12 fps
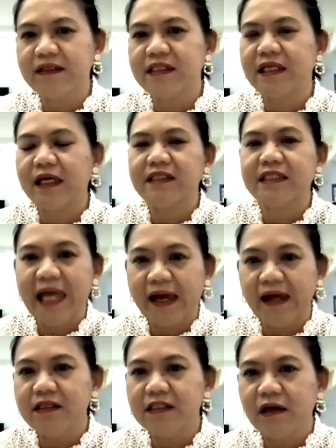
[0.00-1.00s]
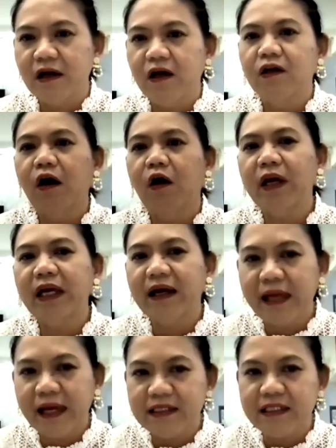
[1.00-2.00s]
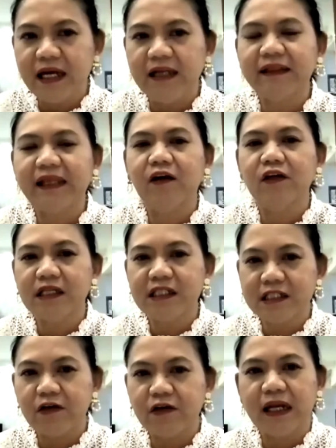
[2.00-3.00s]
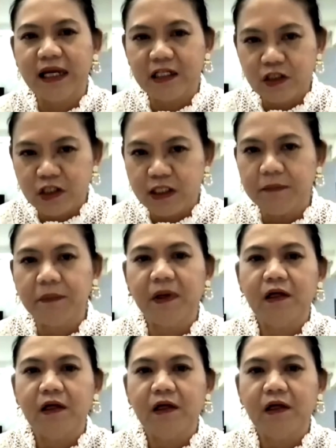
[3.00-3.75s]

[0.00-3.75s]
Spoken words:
States stance, going against the antagonistic relationship